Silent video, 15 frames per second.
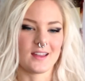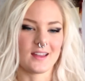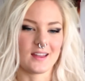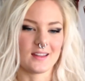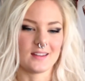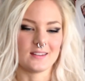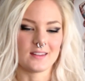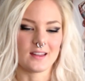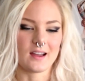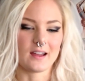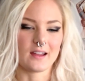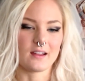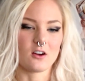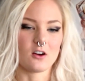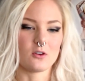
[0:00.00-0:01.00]
and
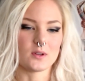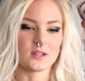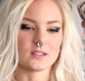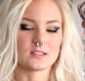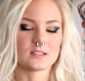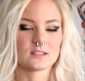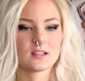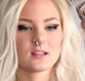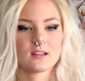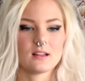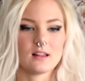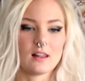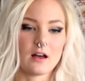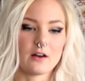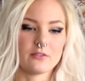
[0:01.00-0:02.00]
I always
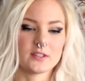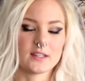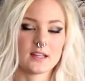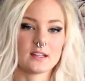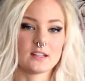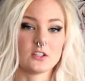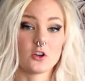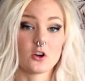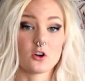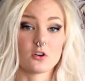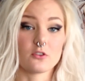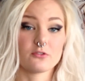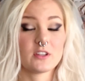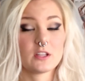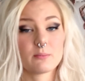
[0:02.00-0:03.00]
love getting your
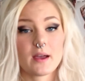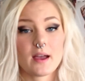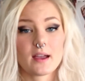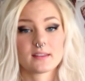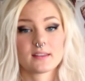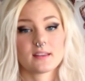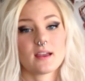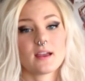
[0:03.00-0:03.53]
feedback